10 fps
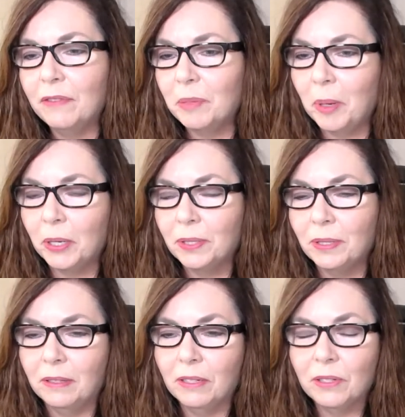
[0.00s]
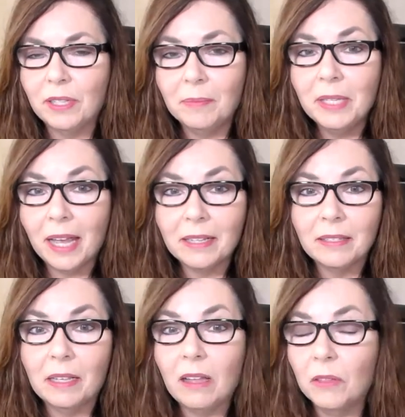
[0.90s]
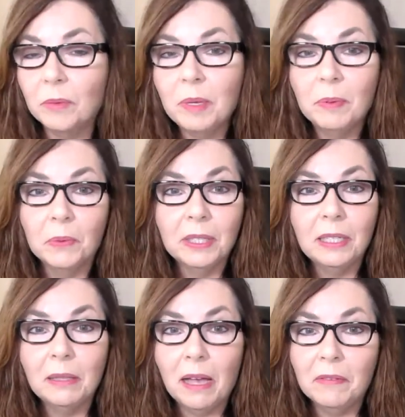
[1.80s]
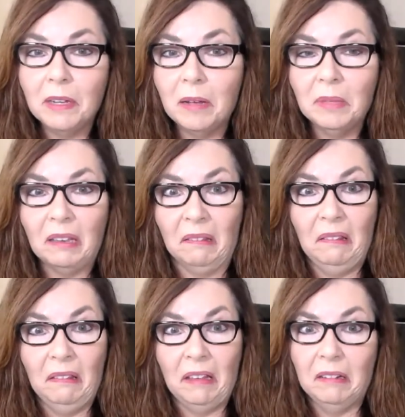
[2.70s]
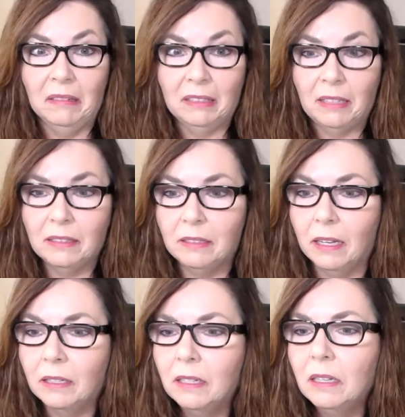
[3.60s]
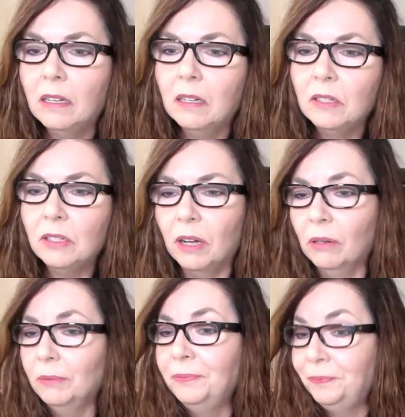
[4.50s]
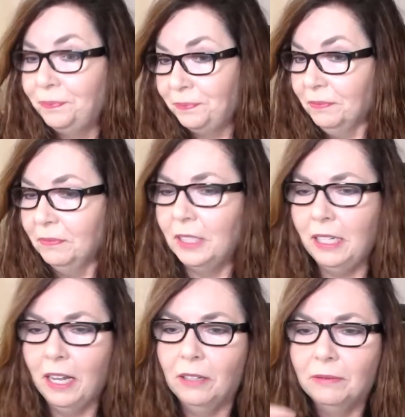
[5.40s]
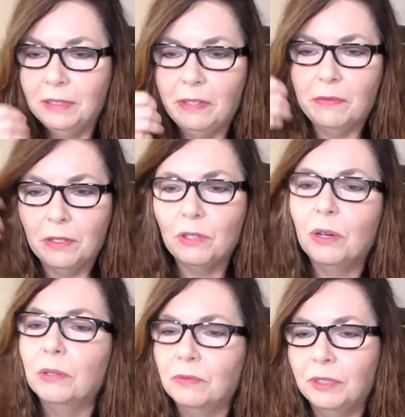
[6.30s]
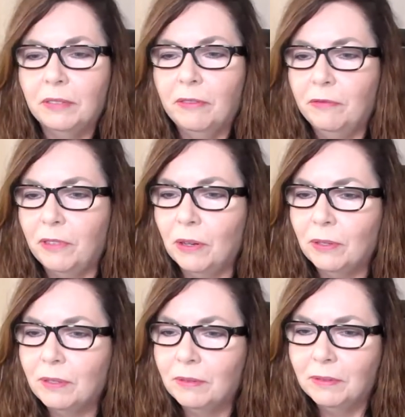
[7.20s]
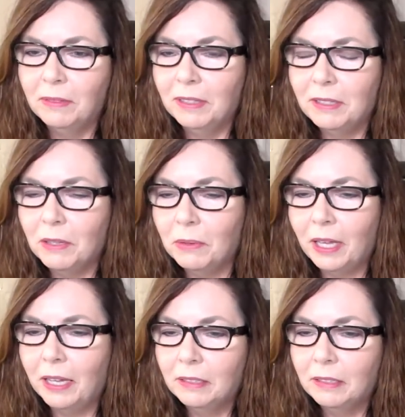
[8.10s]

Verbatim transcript: person. There's some decks that other people really love, and I'm like, I don't like that deck. So, you know, different strokes for different folks. It's okay.